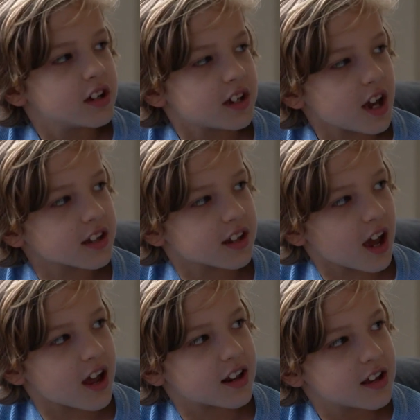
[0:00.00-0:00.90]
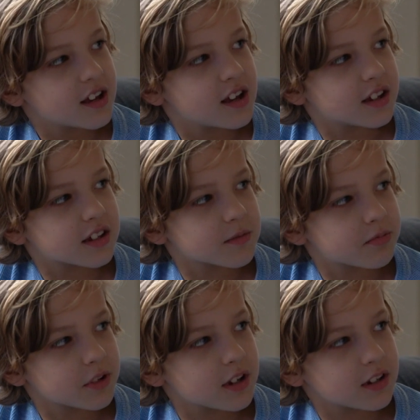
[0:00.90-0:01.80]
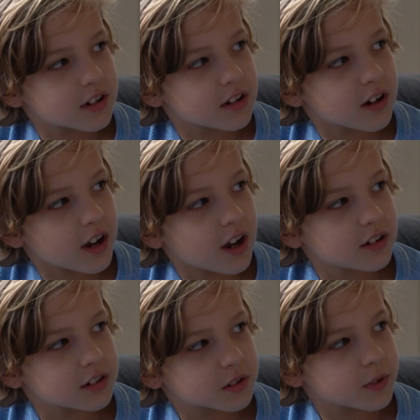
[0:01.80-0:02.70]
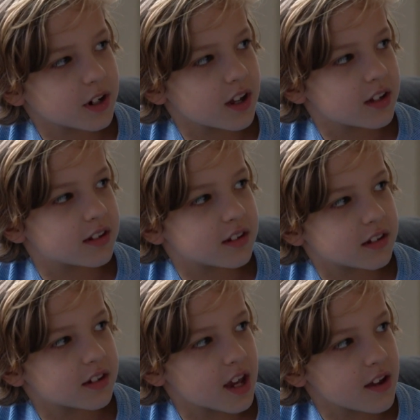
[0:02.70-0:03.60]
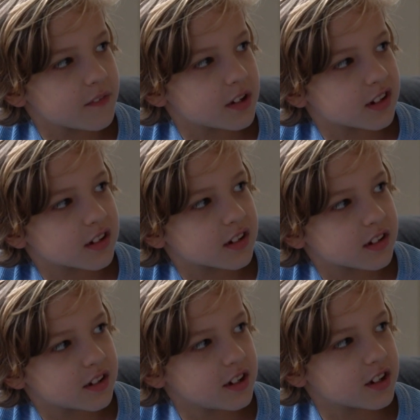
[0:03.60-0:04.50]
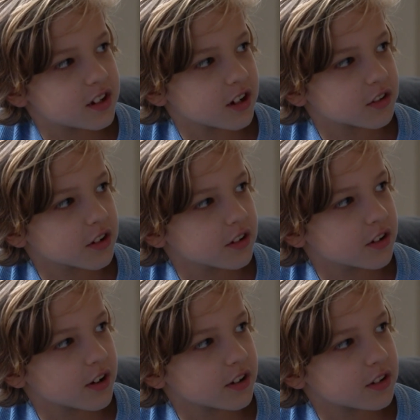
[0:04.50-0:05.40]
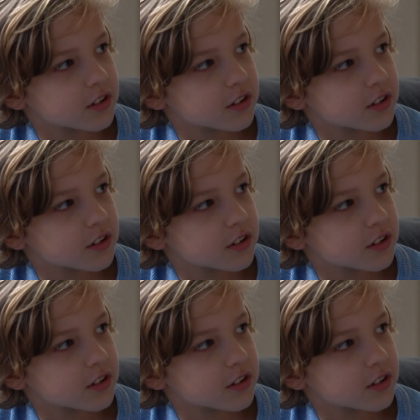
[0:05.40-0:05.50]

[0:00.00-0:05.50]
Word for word: Yeah, Dad. It's the place in our house where it's the safest to seek shelter during the